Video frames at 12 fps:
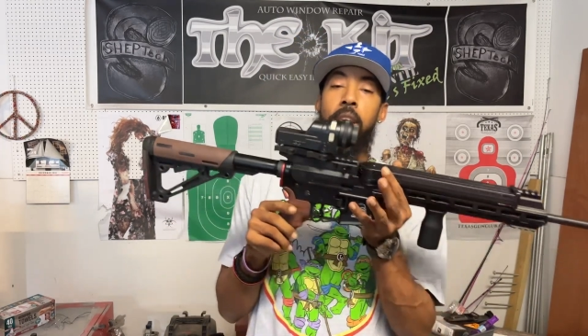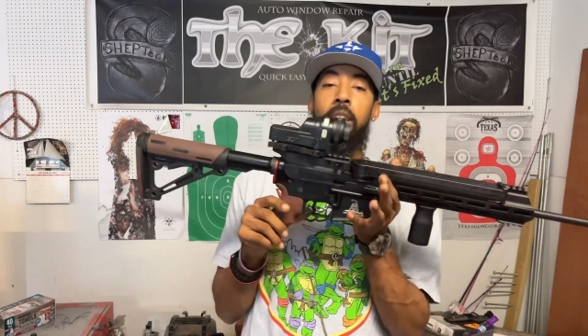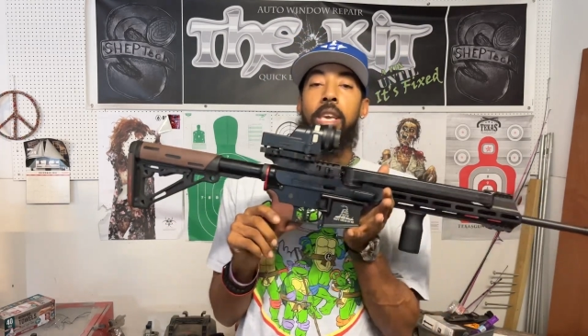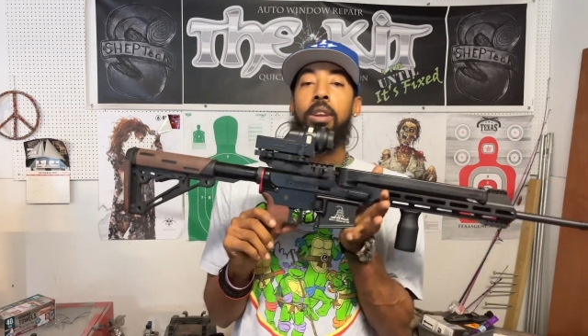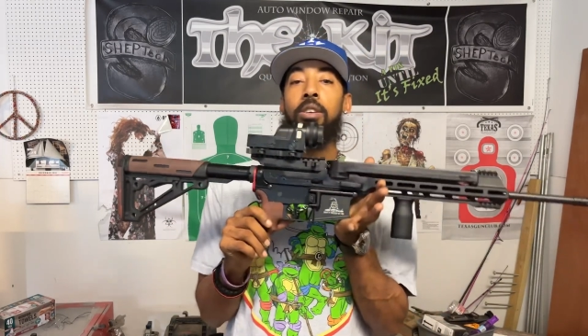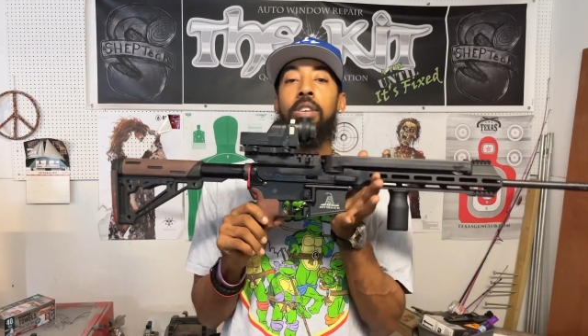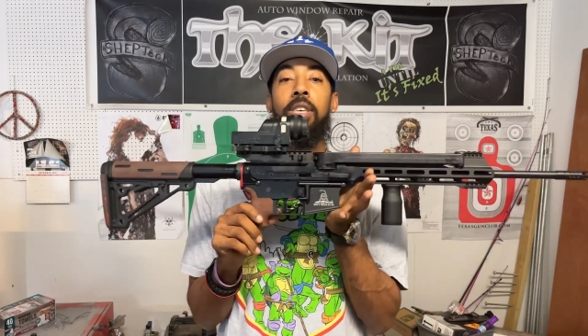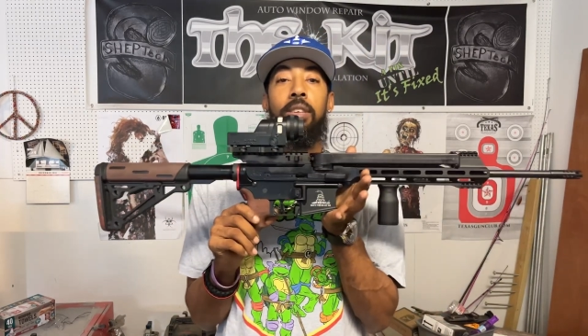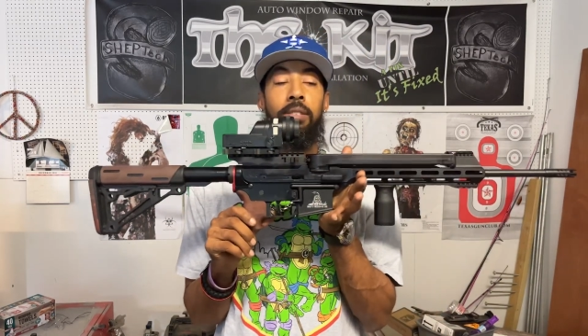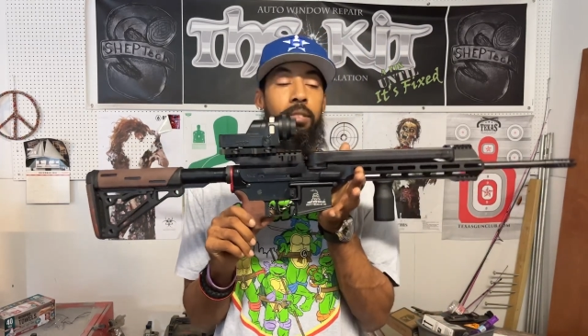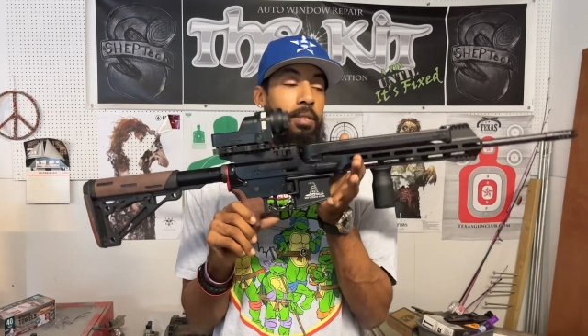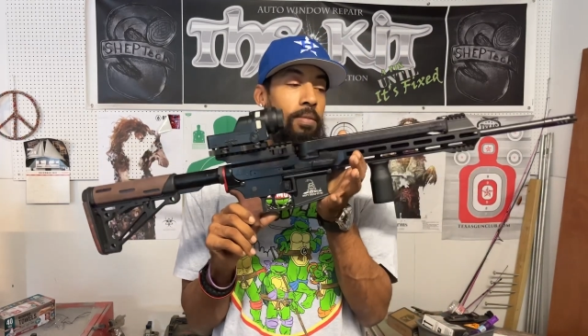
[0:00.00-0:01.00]
here it
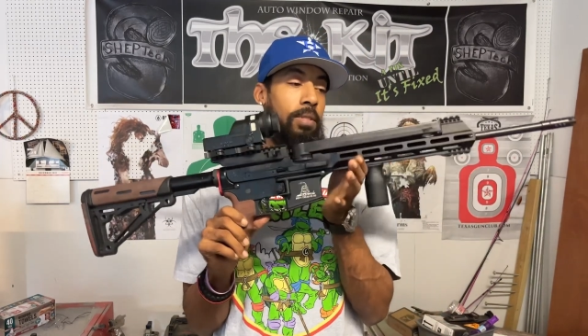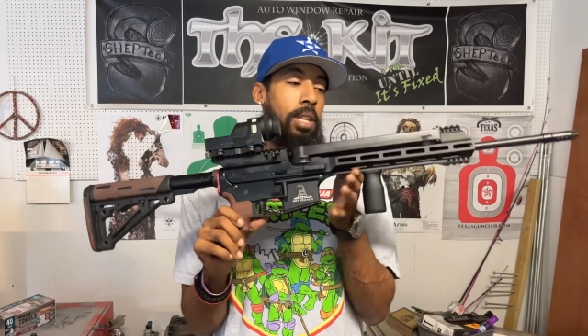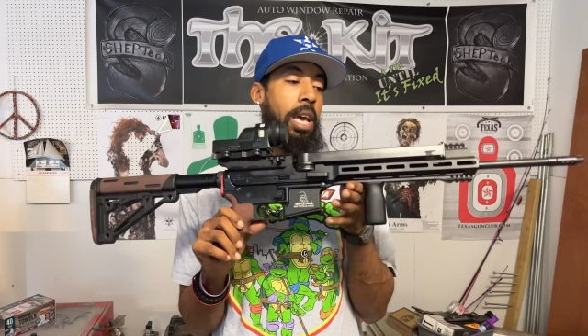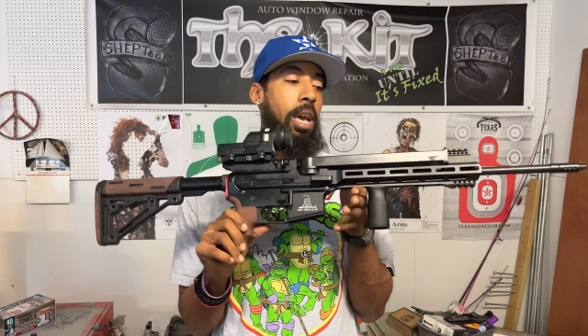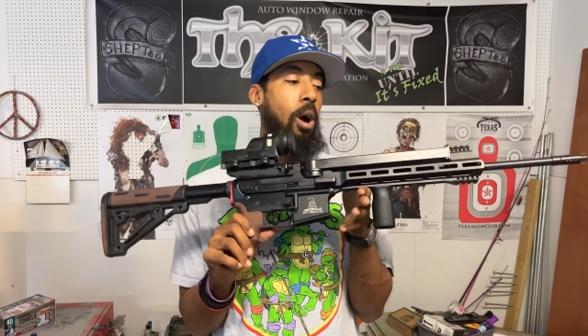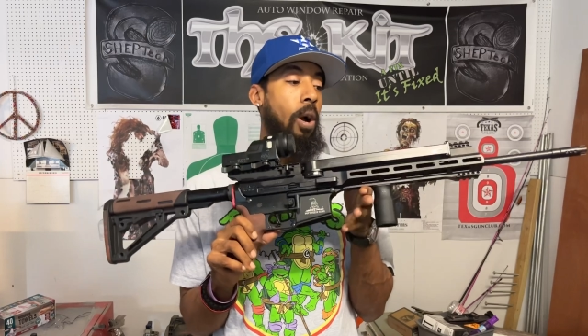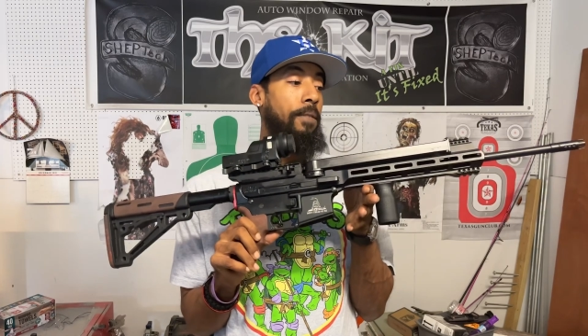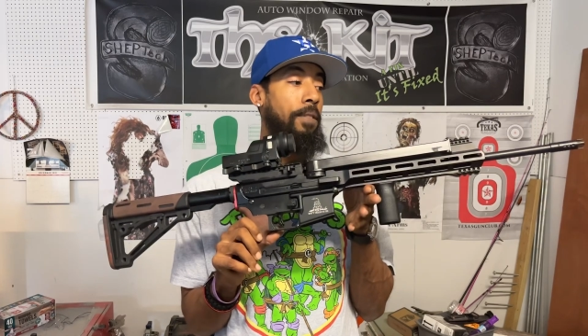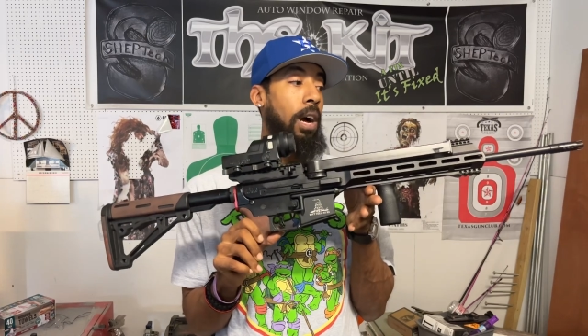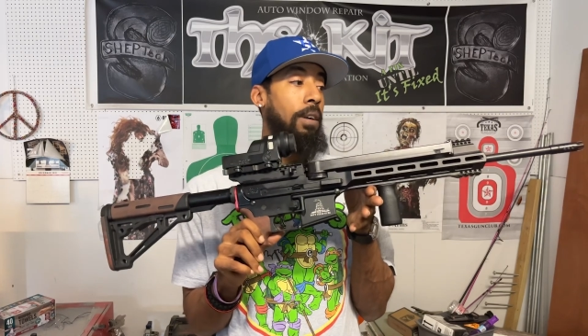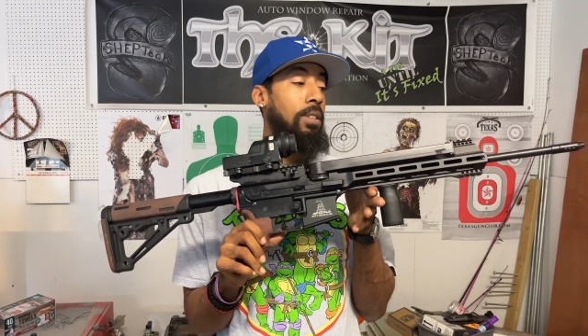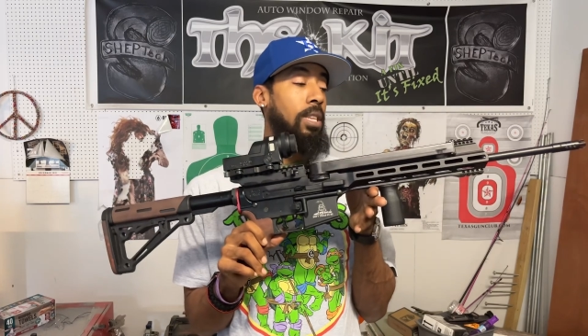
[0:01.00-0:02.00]
is. The
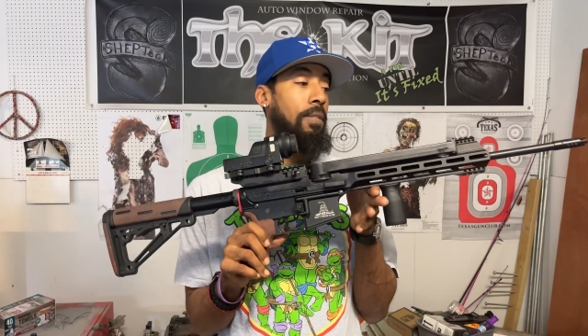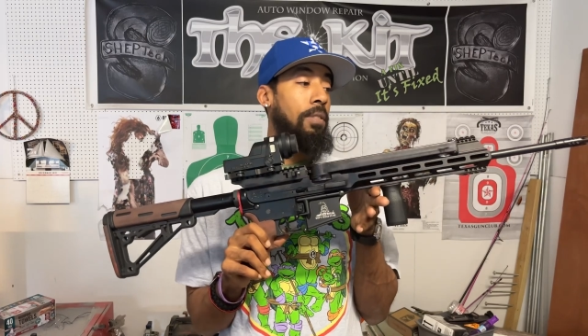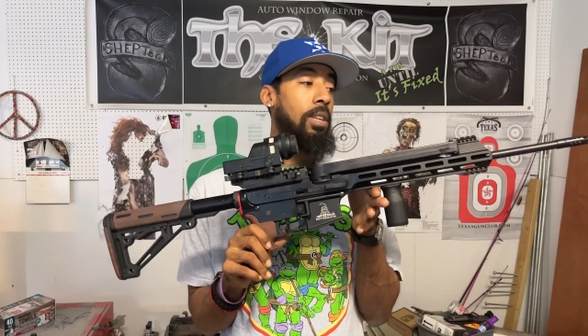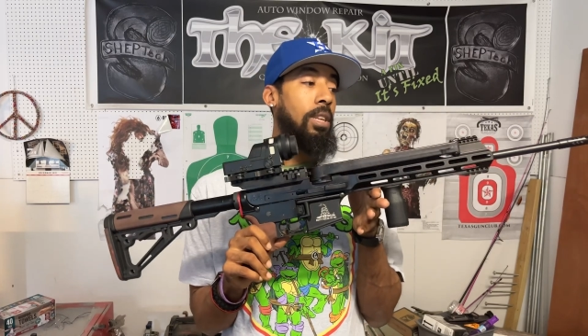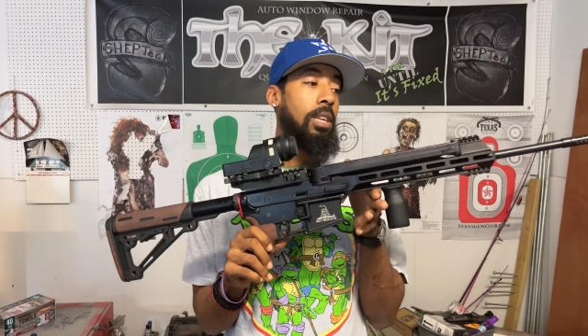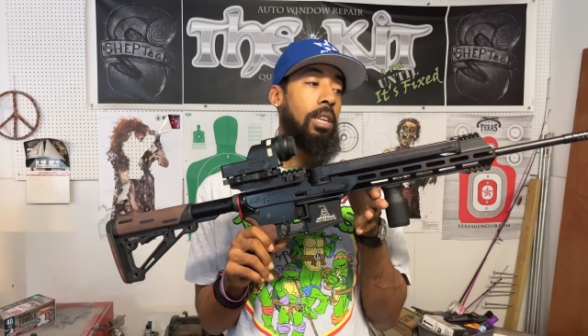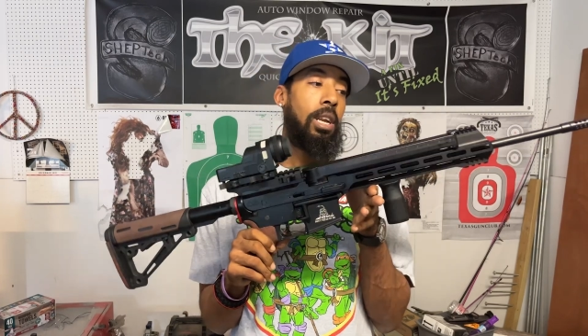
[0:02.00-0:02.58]
AR57,